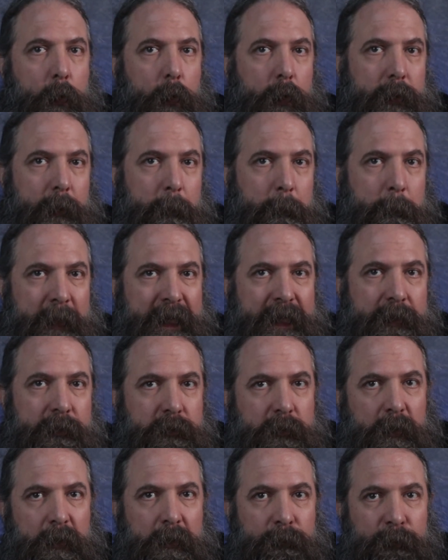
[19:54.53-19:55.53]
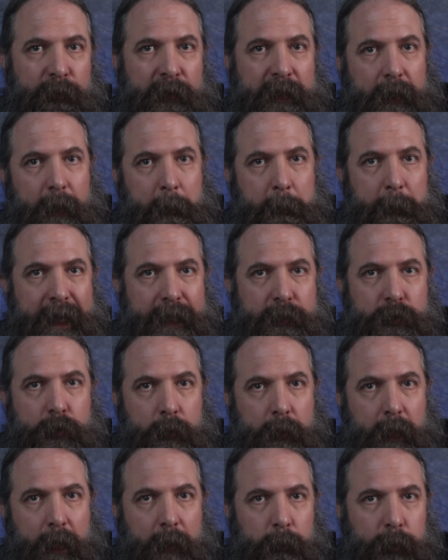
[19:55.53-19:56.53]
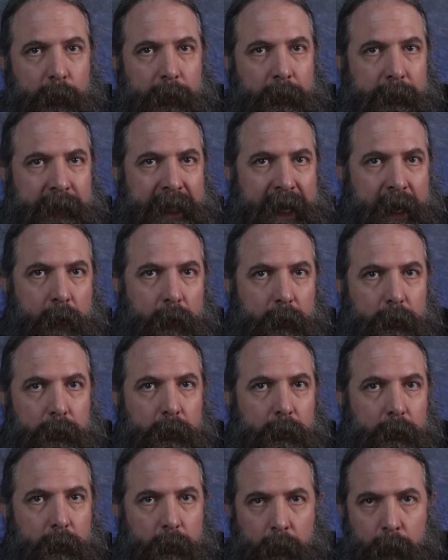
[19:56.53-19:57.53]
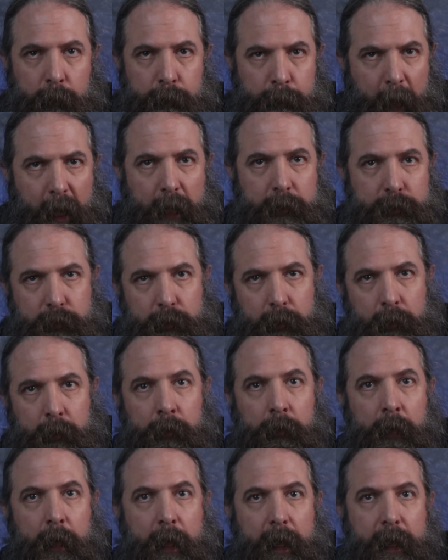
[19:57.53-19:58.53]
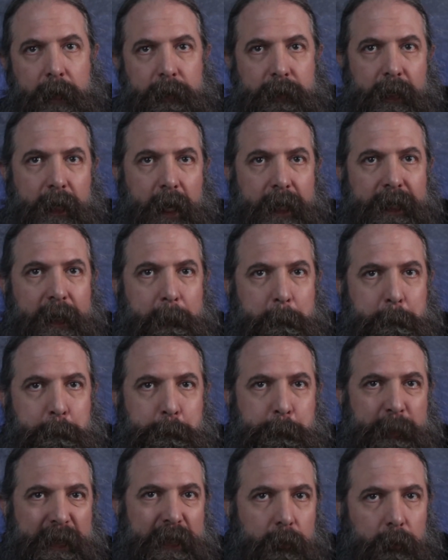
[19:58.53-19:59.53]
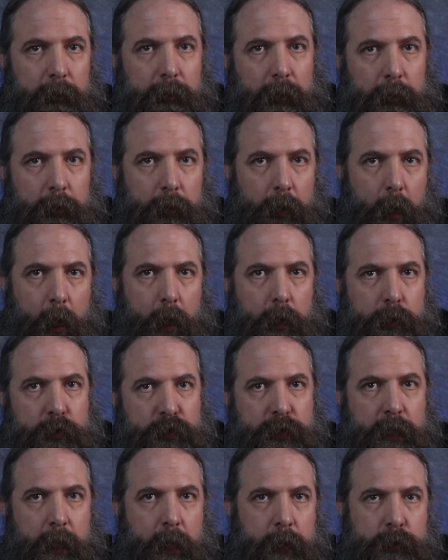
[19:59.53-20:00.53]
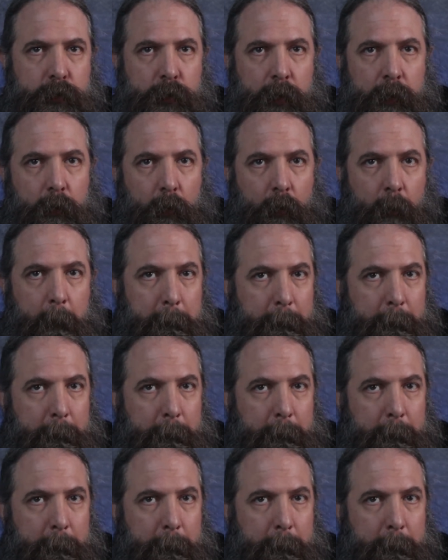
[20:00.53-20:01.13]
or the means to defeat a major non-player character or monster, then I can build a large dungeon or